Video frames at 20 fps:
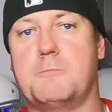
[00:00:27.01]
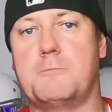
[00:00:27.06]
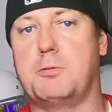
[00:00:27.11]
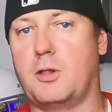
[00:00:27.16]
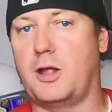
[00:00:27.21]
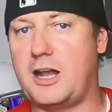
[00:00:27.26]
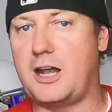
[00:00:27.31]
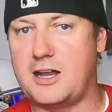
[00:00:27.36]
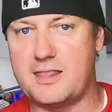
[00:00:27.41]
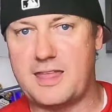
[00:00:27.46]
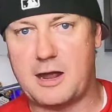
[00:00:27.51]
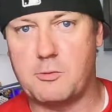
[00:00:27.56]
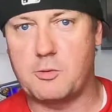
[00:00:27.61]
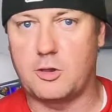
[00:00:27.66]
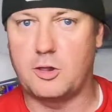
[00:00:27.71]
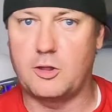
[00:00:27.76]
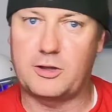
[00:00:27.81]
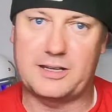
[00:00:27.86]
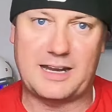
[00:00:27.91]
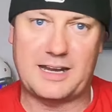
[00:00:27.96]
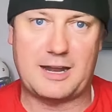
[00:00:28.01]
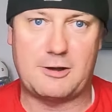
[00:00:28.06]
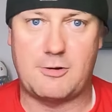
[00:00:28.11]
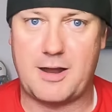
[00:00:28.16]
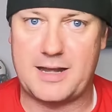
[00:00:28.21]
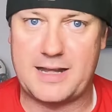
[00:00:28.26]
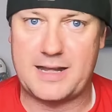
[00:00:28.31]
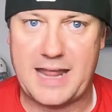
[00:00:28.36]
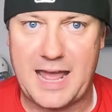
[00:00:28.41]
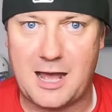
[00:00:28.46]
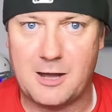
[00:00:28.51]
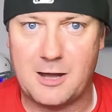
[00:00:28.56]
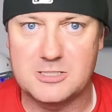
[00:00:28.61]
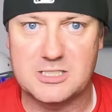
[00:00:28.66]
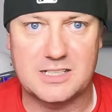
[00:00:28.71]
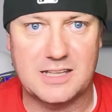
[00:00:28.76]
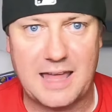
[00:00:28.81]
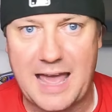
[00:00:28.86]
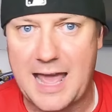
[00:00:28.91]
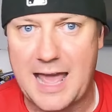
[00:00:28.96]
The player that we're looking at right now
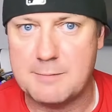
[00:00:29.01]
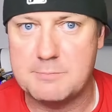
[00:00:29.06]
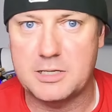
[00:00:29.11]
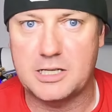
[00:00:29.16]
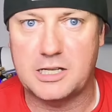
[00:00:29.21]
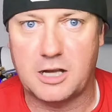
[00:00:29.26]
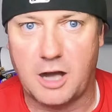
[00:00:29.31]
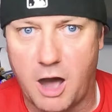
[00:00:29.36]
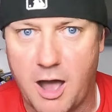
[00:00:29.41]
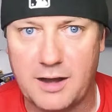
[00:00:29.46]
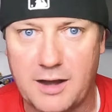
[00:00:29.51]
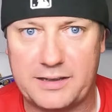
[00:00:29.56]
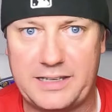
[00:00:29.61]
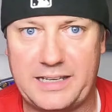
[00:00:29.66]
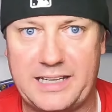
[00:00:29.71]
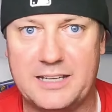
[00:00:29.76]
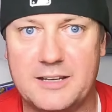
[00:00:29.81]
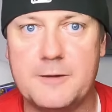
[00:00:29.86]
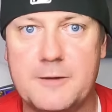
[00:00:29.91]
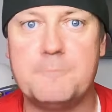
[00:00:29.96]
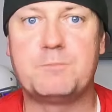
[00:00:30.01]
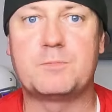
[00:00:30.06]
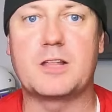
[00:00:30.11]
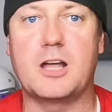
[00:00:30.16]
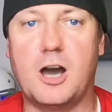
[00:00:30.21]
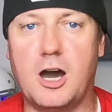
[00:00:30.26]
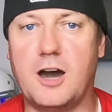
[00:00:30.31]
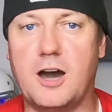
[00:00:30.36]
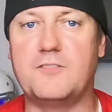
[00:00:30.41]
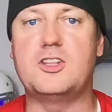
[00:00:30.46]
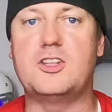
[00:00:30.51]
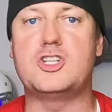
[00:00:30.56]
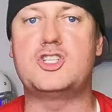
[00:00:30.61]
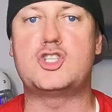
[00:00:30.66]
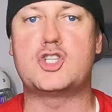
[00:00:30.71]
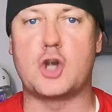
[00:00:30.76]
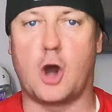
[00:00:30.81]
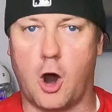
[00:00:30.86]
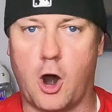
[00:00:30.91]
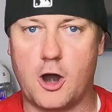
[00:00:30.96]
is Ladd McConkey of the
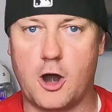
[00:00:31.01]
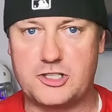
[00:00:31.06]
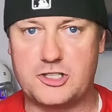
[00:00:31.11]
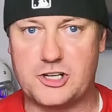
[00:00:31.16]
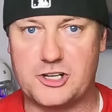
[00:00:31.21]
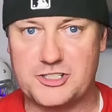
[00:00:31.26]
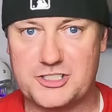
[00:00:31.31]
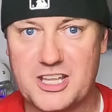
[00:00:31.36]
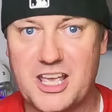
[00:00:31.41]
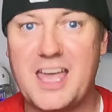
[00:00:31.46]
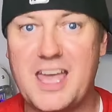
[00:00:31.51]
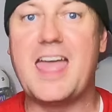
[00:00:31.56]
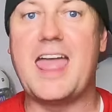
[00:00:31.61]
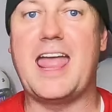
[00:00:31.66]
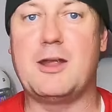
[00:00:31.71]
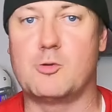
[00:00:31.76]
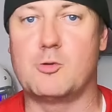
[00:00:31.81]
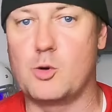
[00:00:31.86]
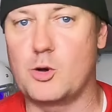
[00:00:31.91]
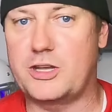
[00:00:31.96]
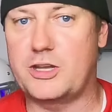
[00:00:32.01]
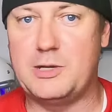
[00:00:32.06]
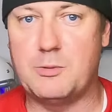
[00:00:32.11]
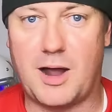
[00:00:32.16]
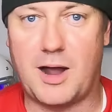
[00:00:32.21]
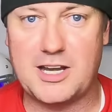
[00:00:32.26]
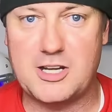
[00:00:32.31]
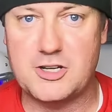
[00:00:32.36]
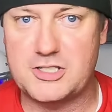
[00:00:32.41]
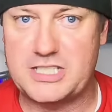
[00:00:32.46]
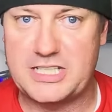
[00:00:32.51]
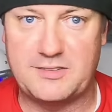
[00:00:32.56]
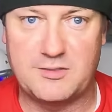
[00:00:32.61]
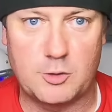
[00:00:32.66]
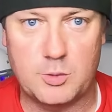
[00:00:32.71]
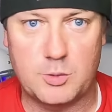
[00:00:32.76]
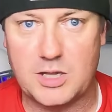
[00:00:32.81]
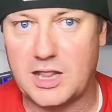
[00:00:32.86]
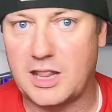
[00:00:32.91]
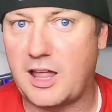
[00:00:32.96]
Chargers, a rookie wide
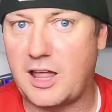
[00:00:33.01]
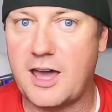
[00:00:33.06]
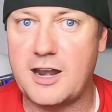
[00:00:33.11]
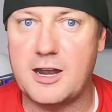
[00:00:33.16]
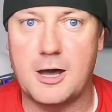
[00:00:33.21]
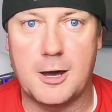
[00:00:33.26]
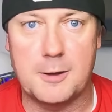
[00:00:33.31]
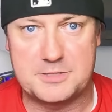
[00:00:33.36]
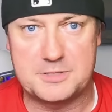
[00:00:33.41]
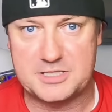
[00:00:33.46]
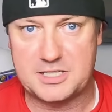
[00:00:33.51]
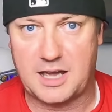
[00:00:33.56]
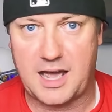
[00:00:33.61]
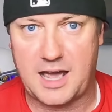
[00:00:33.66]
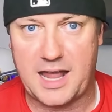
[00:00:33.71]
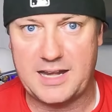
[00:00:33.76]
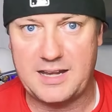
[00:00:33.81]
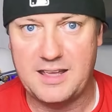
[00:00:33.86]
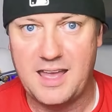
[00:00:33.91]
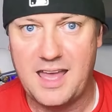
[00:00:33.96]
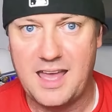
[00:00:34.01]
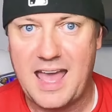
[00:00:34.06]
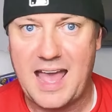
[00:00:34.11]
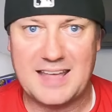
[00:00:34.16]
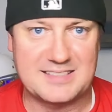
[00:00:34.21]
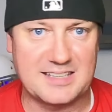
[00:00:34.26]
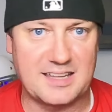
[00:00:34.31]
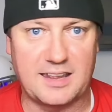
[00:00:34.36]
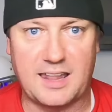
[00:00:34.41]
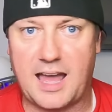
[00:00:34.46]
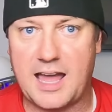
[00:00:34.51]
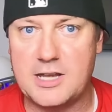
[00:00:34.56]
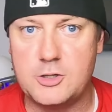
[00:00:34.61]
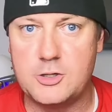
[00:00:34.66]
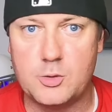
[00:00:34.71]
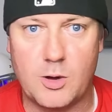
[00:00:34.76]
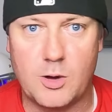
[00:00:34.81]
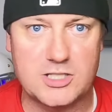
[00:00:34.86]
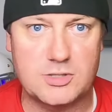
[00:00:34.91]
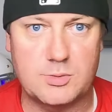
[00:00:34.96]
receiver with a lot of upside, has a lot of
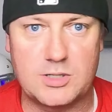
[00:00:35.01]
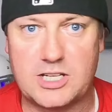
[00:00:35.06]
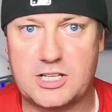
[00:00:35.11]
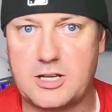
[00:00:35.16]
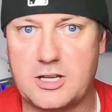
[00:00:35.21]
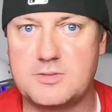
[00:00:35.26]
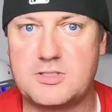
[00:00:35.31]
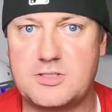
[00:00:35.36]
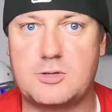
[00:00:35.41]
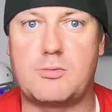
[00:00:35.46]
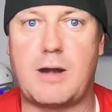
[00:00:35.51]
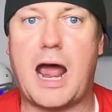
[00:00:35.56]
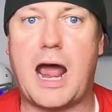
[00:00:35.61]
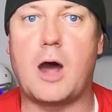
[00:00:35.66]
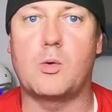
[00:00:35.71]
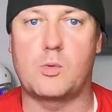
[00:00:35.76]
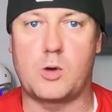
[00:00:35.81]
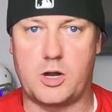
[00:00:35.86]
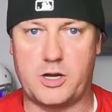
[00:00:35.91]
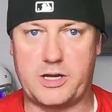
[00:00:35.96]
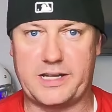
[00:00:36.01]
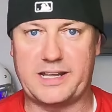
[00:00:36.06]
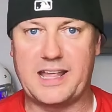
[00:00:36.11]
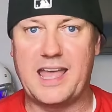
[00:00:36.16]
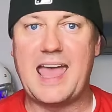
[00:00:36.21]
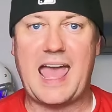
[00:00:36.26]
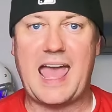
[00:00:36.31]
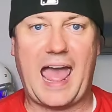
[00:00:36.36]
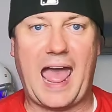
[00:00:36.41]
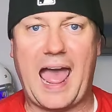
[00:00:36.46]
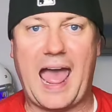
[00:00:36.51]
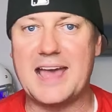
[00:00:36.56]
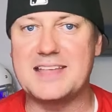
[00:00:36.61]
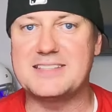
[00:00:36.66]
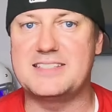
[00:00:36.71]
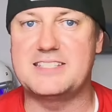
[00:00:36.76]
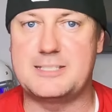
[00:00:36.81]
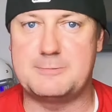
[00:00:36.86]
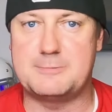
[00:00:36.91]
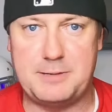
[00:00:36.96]
nuance when it comes to route running,
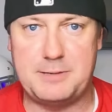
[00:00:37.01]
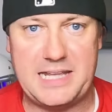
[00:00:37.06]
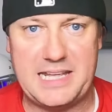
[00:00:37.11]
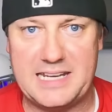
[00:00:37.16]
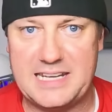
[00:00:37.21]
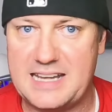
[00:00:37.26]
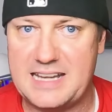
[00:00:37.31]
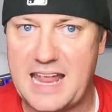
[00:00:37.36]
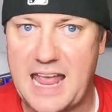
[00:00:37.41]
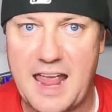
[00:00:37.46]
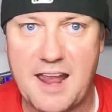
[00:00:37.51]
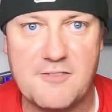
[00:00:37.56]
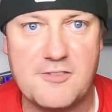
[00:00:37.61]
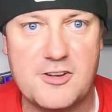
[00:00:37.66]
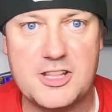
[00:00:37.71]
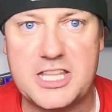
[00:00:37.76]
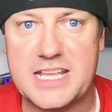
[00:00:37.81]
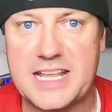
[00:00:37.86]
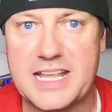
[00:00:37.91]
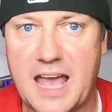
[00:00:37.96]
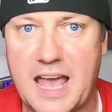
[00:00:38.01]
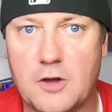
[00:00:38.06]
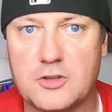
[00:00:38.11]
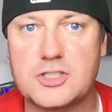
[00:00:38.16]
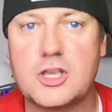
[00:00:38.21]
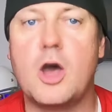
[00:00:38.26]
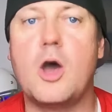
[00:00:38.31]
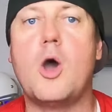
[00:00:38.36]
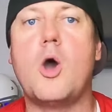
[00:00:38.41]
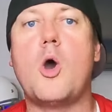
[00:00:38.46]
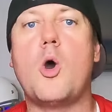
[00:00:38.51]
has the speed and everything else.